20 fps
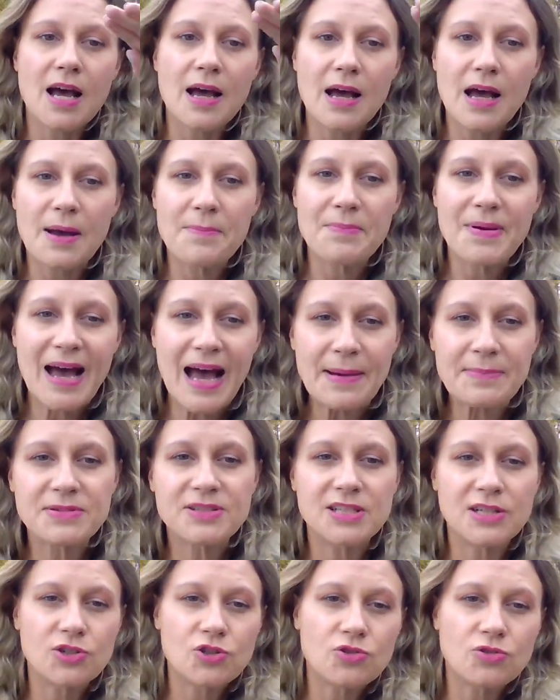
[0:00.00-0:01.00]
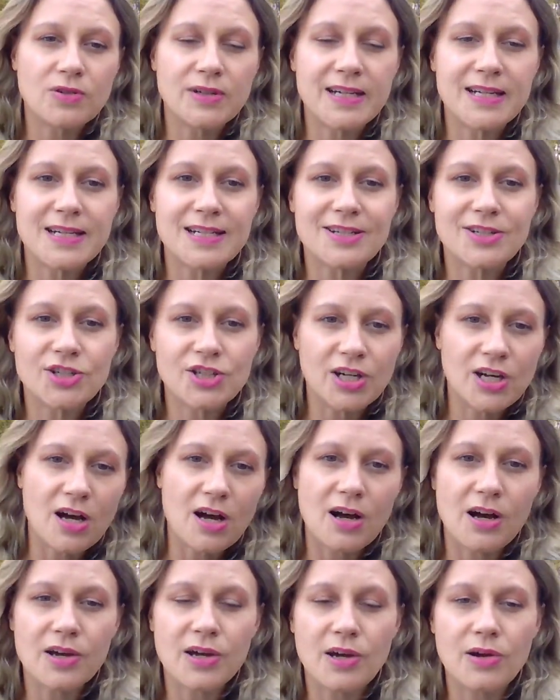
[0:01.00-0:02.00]
perhaps Detroit,
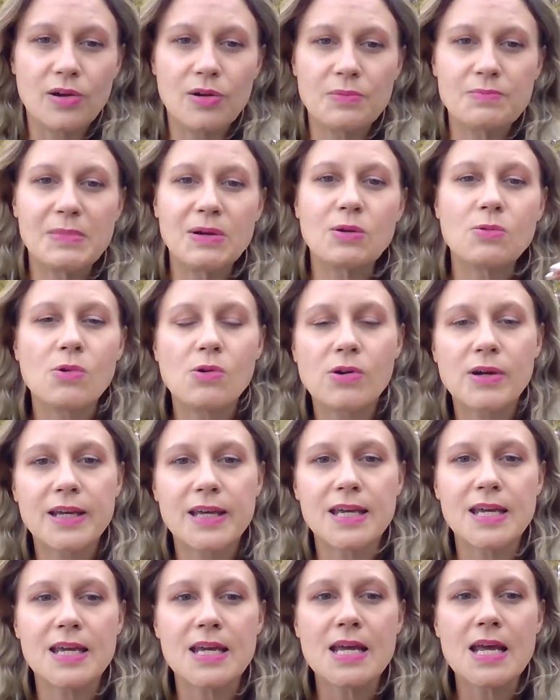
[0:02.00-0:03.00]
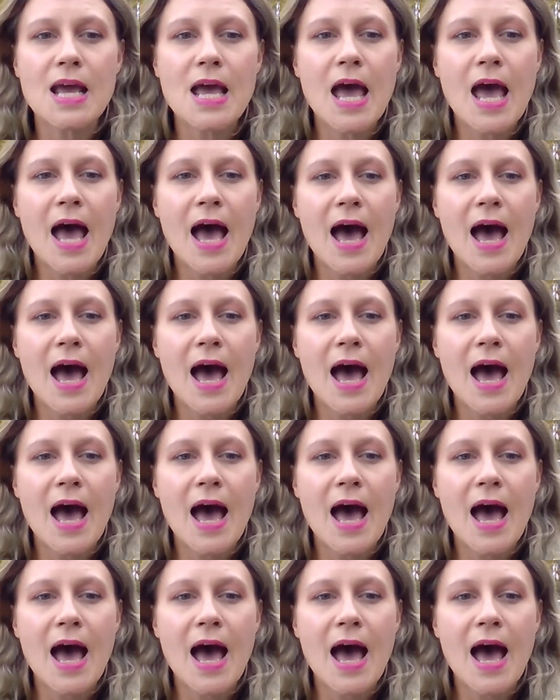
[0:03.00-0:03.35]
Chicago, Milwaukee.